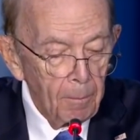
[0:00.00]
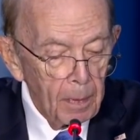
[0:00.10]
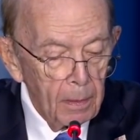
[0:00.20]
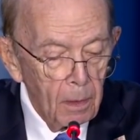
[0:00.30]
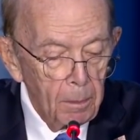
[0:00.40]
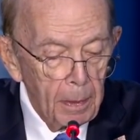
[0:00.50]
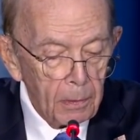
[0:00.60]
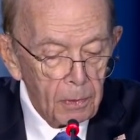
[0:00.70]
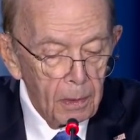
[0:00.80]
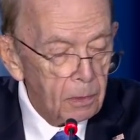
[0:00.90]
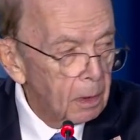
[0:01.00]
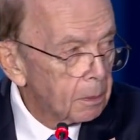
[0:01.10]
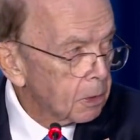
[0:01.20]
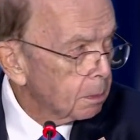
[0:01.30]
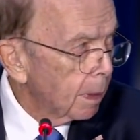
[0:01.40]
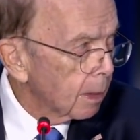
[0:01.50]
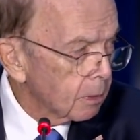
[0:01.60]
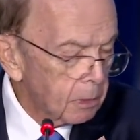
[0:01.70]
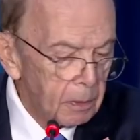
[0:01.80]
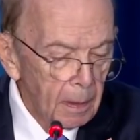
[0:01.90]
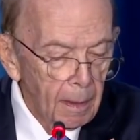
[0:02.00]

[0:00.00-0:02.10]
in the business of space.